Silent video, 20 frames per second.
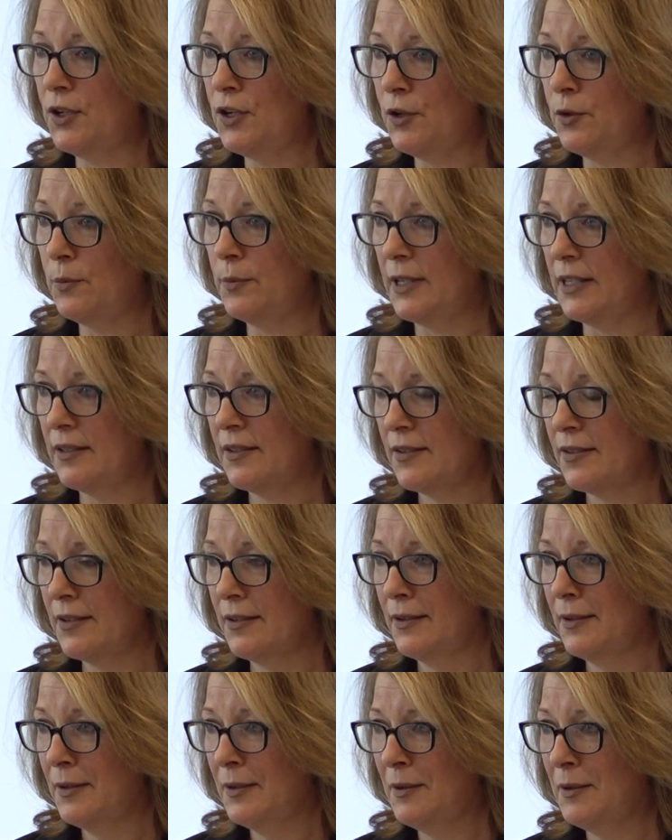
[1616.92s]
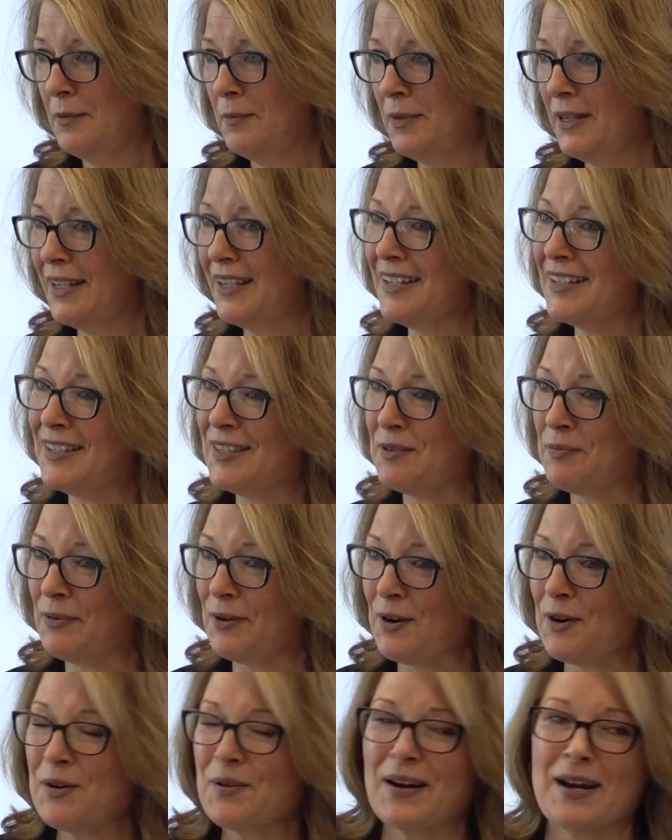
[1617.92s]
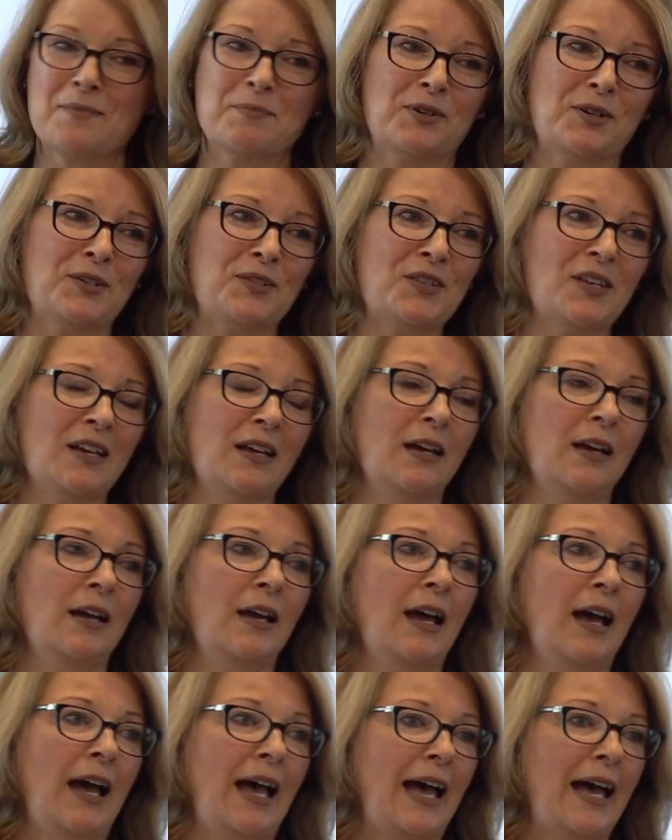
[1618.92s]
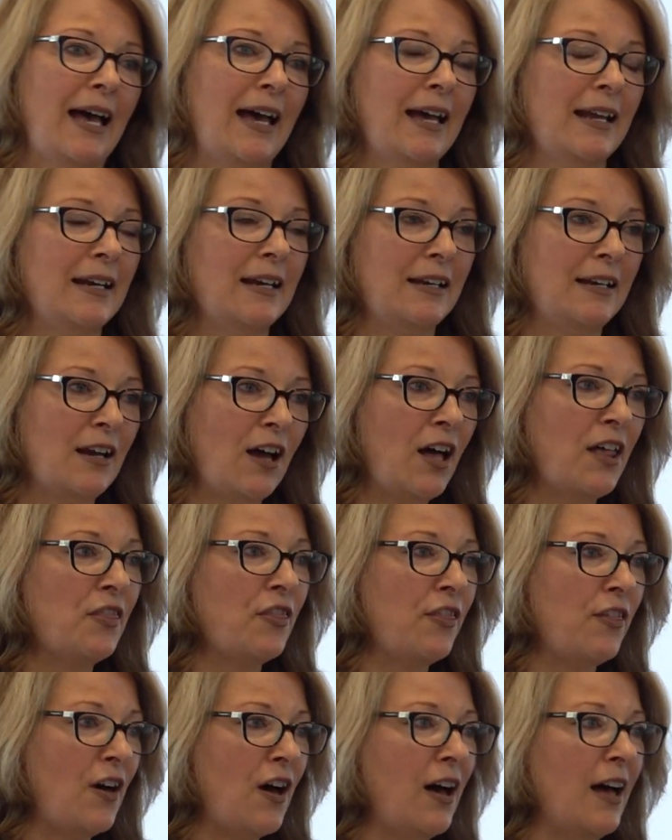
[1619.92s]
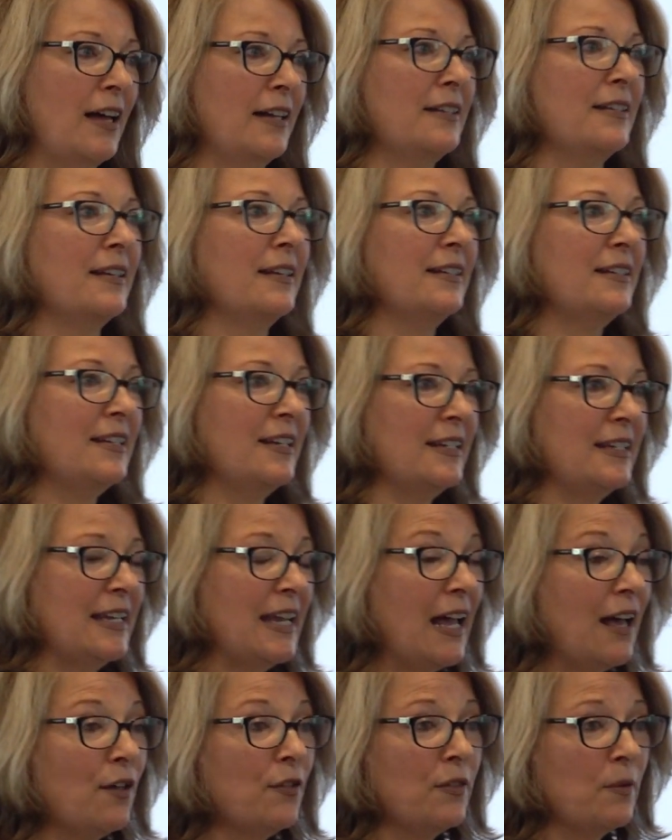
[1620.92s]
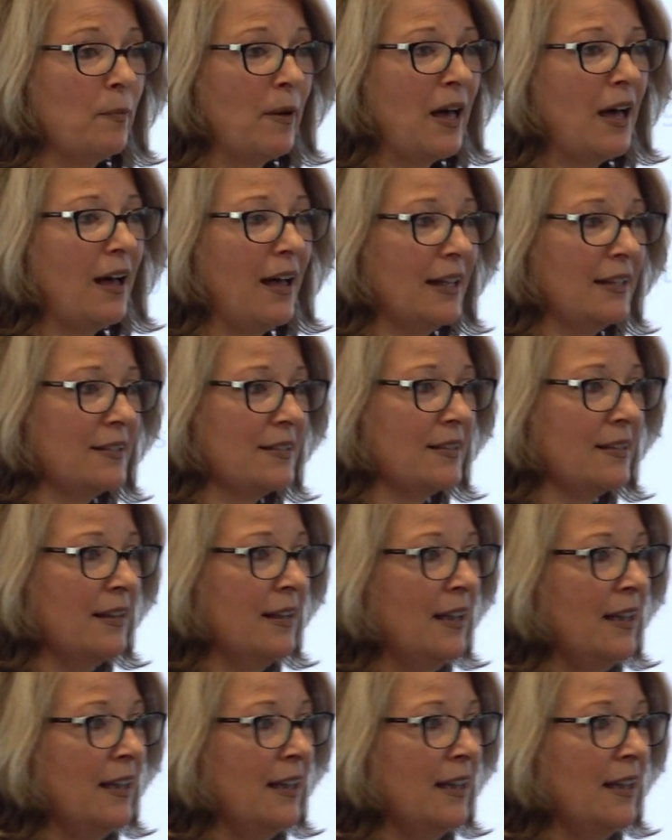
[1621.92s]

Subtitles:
humans because the programmers had not thought to tell the bots